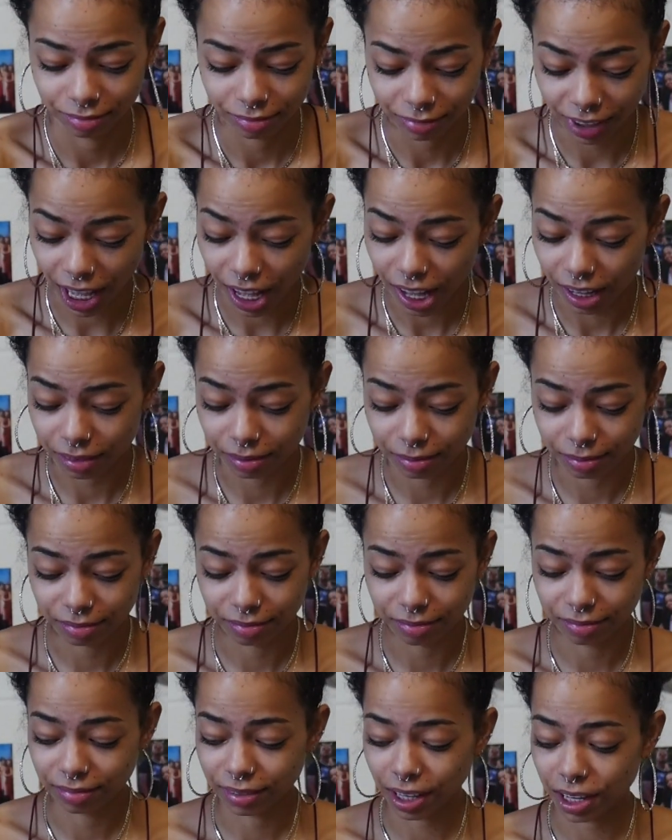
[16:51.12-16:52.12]
Yeah.
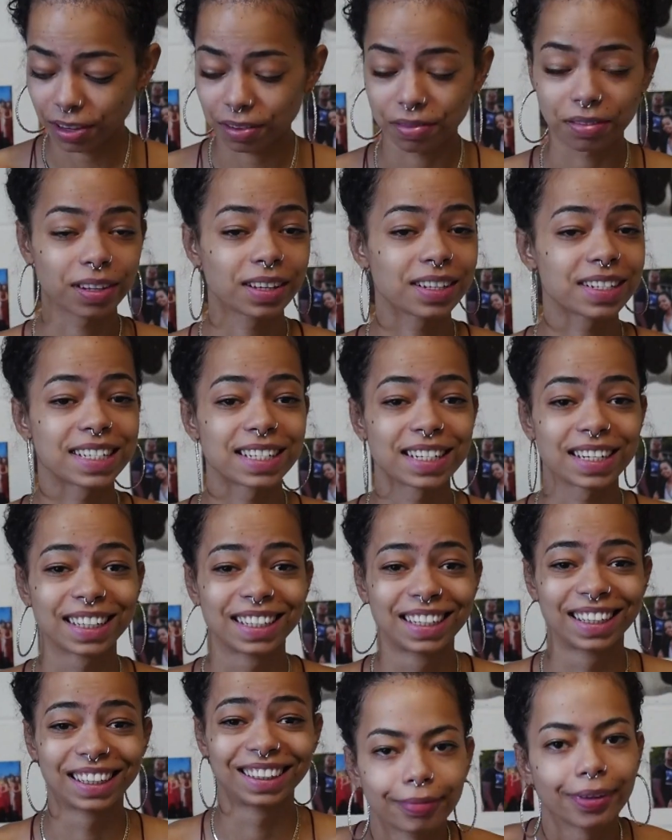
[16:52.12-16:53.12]
Thank you for listening.
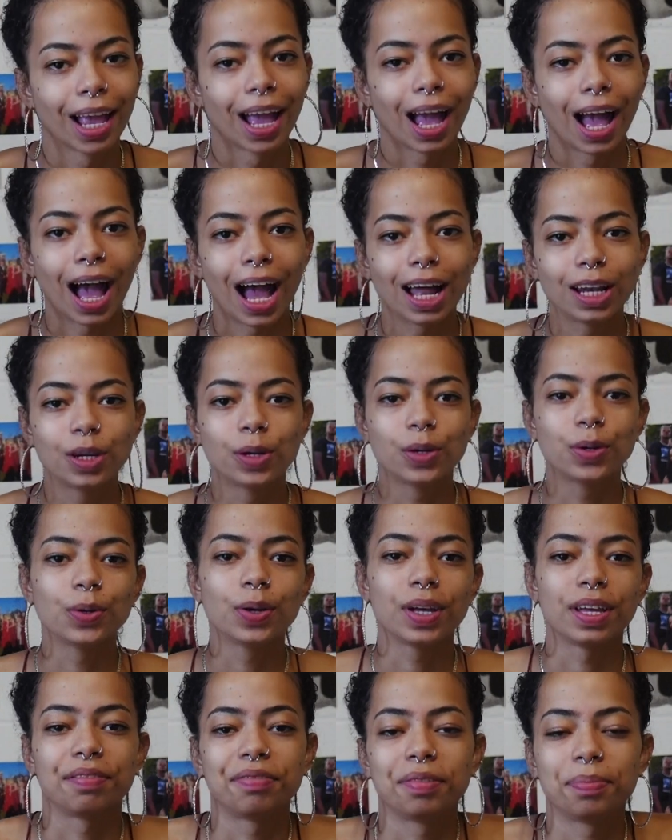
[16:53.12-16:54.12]
Hello,
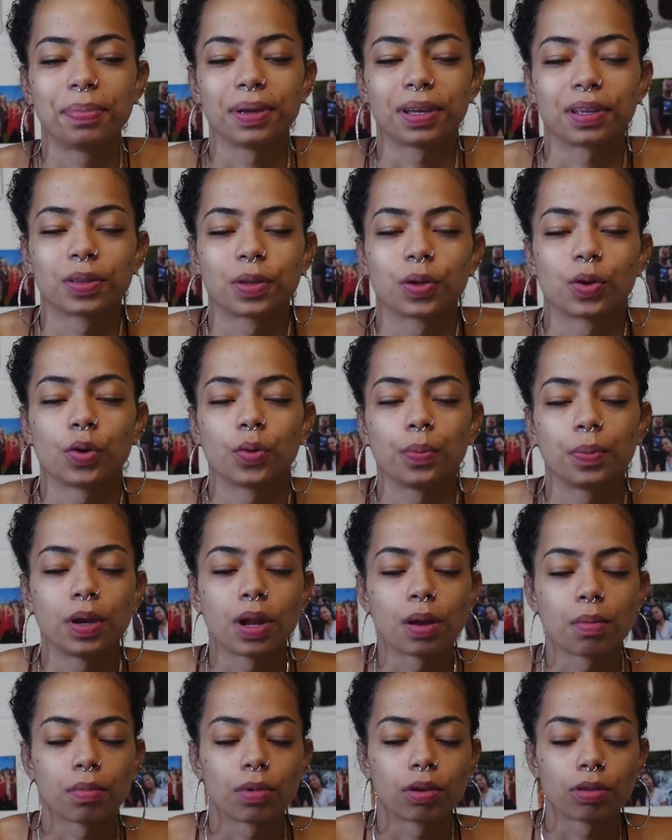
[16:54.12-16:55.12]
if you picked group
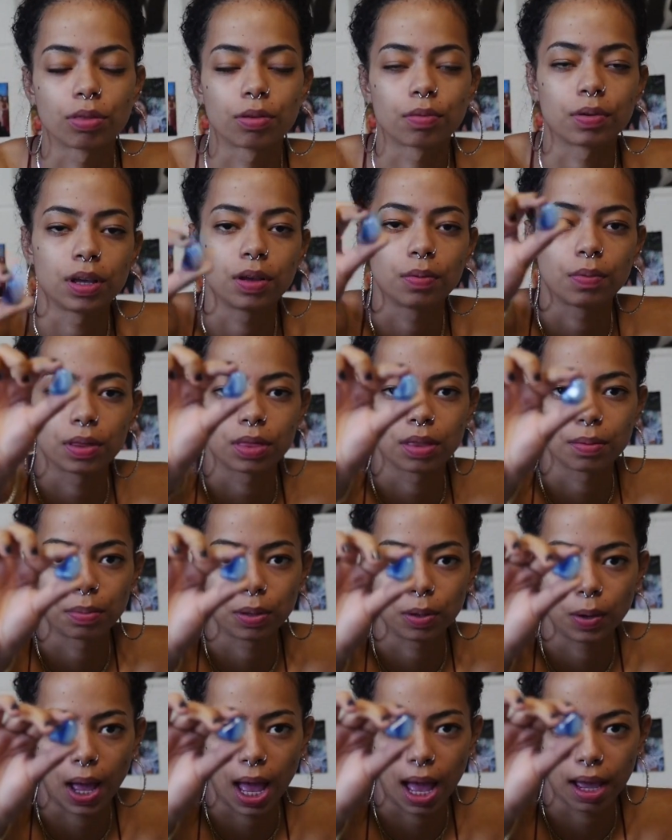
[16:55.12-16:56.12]
number 3 with the
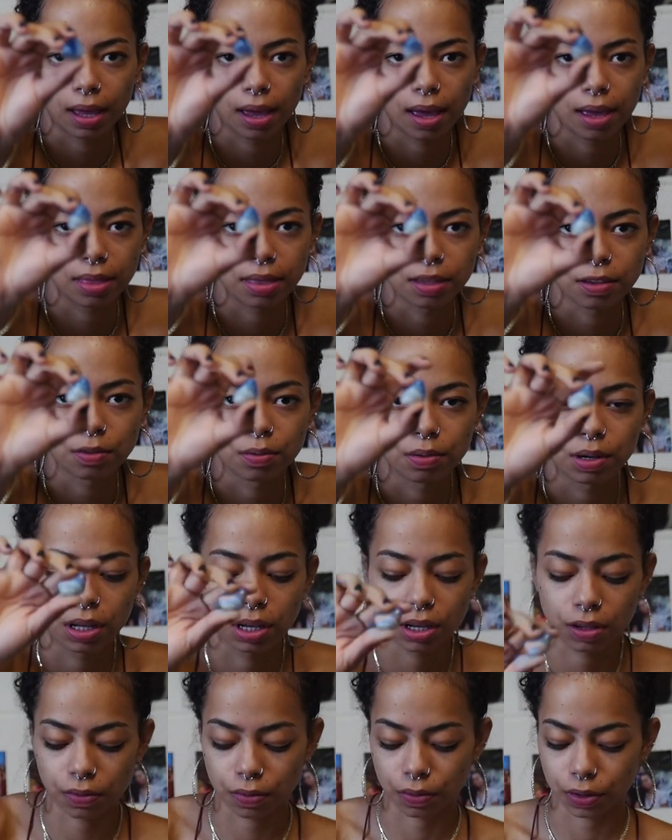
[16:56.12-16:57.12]
blue agate, this reading
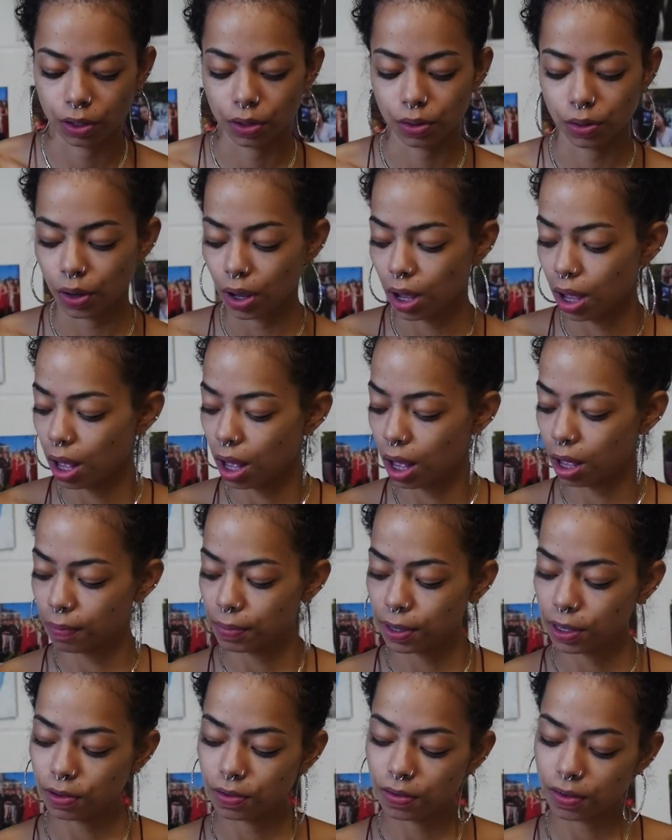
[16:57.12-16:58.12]
is for you. I'll
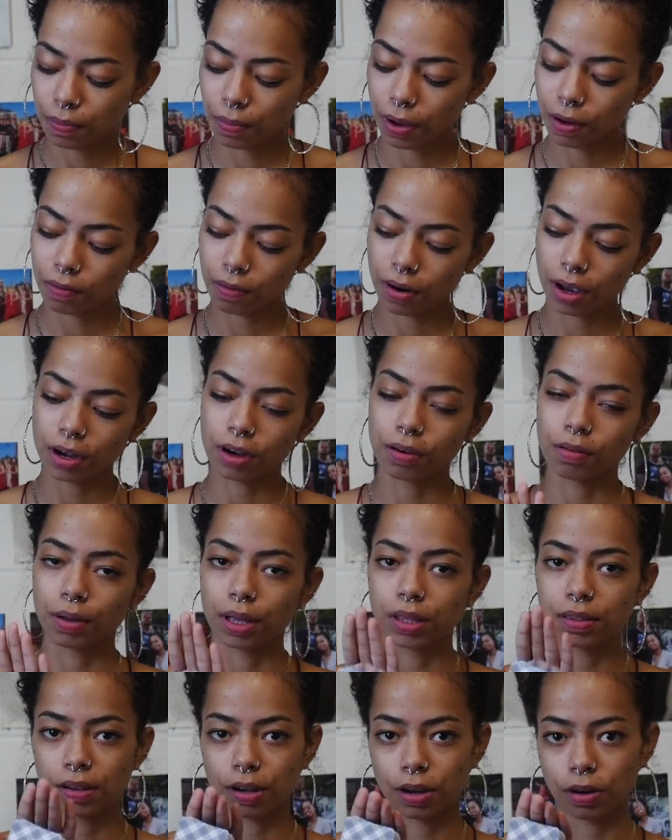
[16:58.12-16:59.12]
be using my
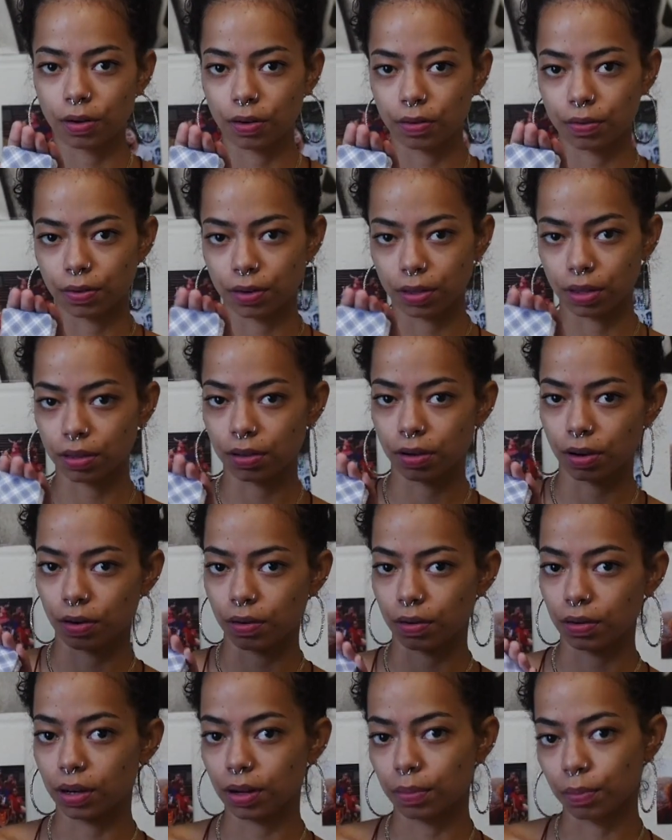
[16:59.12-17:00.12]
Rider-Waite Tarot for the
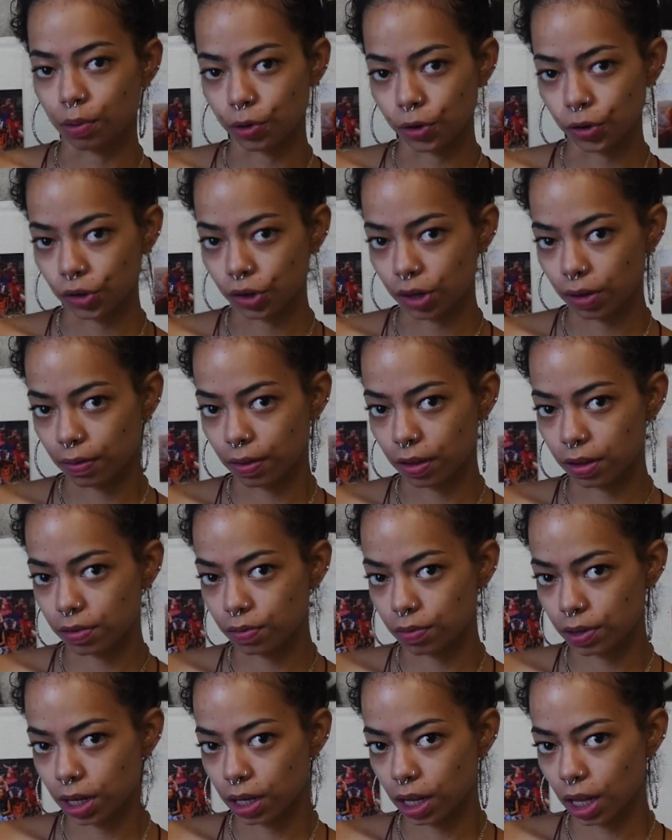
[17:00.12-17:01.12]
tarot reading portion of
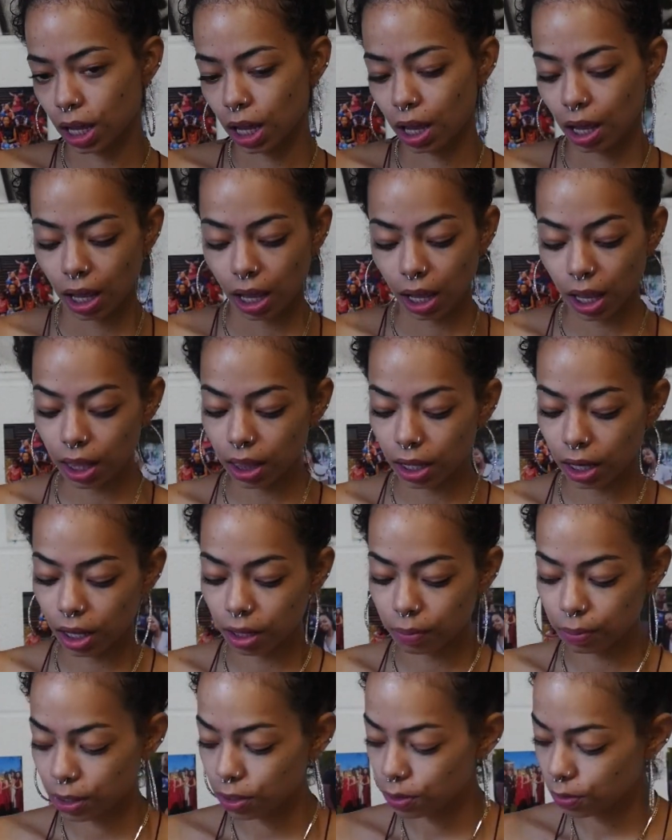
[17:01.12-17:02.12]
this reading, and then
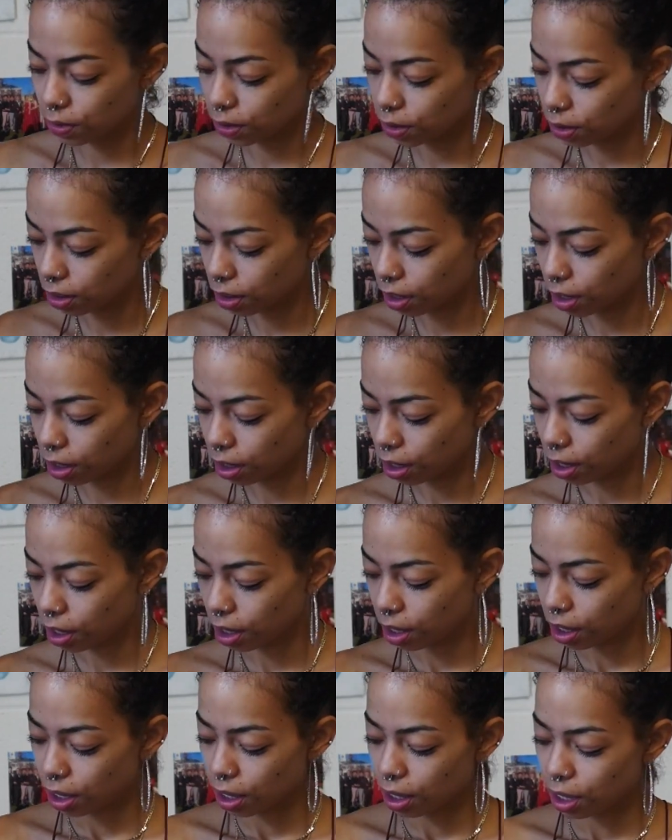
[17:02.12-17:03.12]
I'll be using the
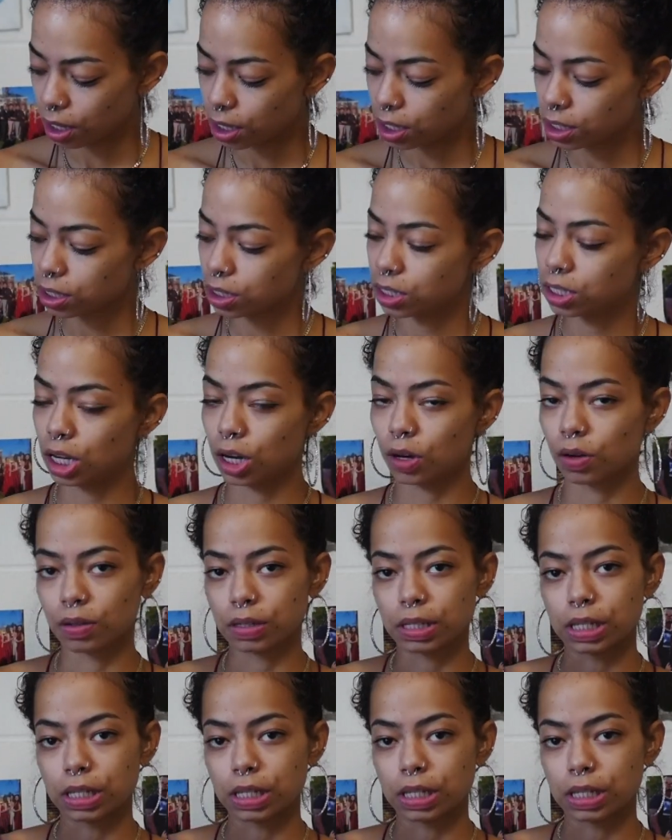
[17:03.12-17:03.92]
tarot